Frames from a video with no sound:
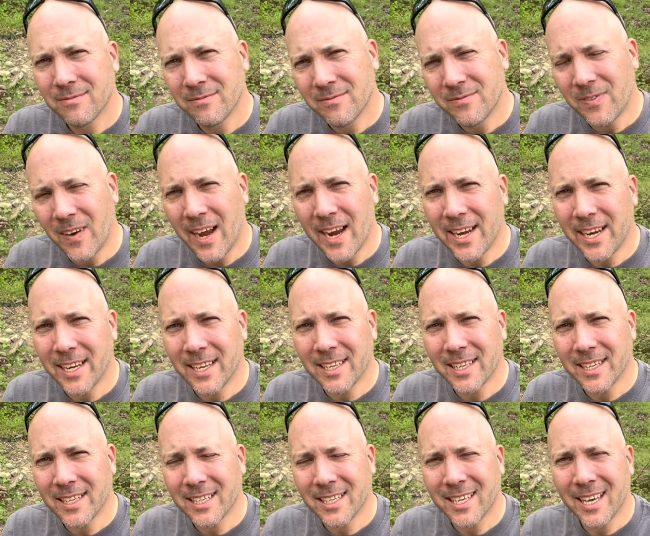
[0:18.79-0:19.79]
find
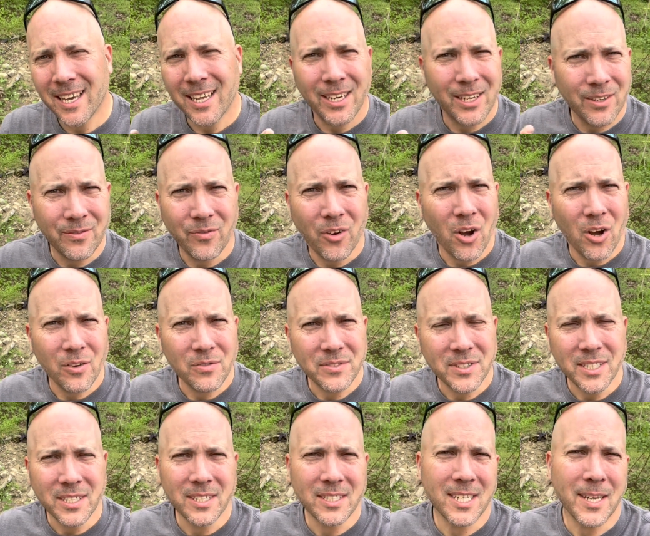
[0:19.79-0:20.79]
it and it kind of evolves
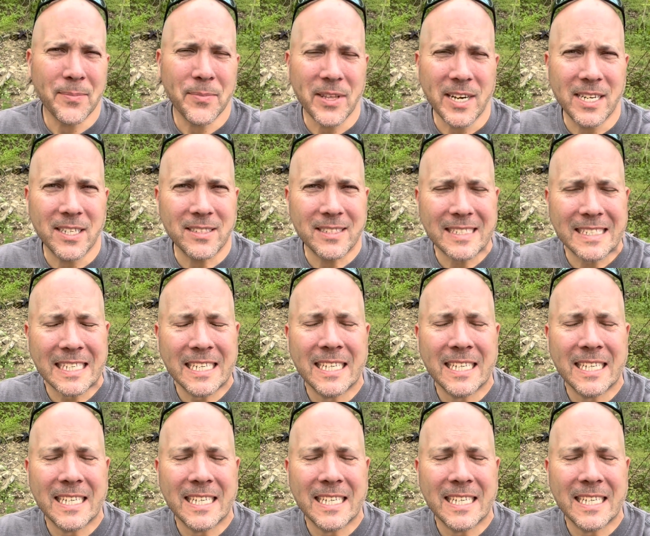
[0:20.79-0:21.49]
into something else?